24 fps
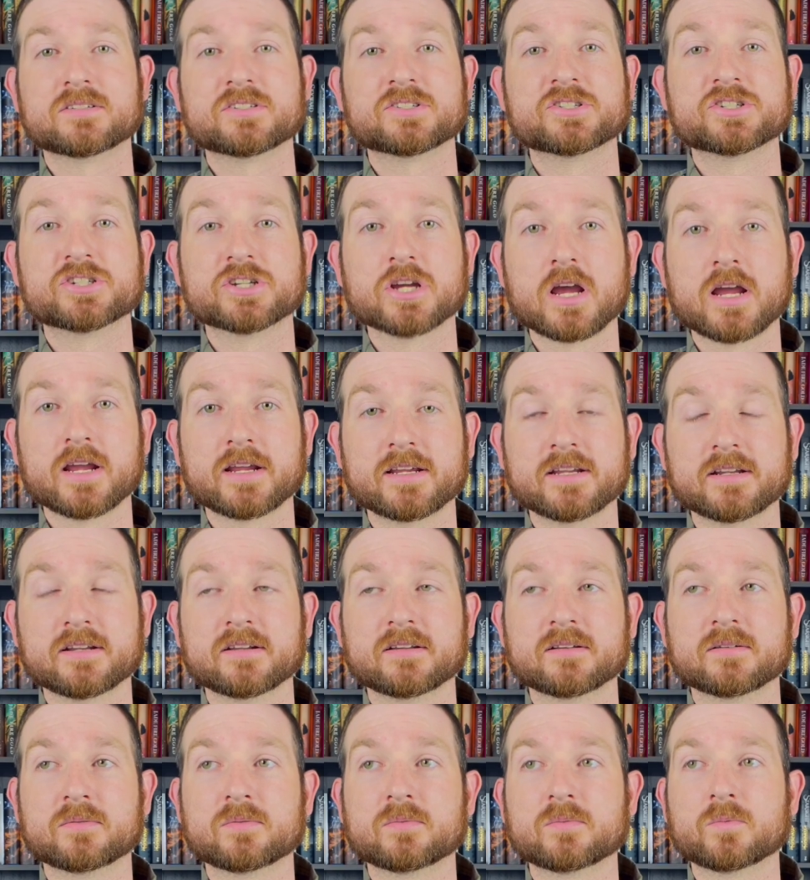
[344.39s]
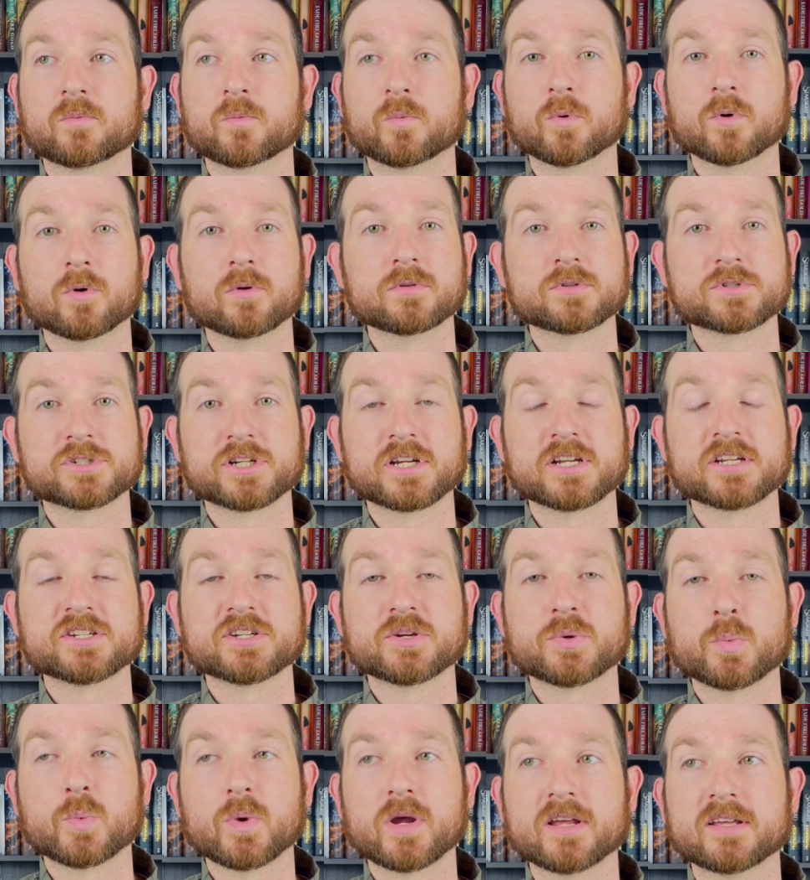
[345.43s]
giant
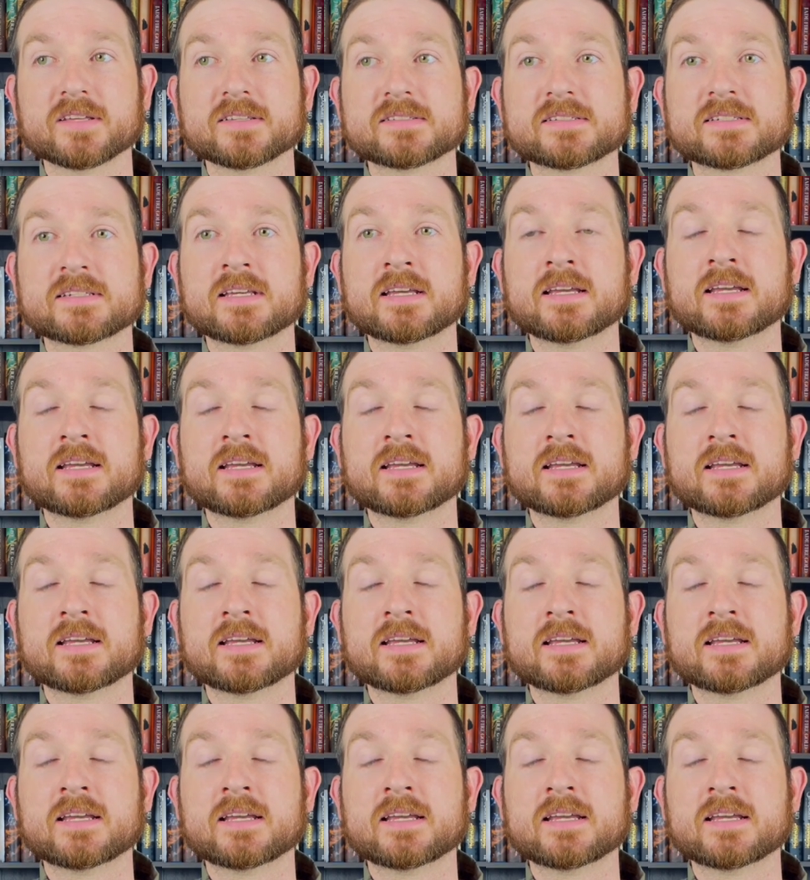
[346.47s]
world-changing ways.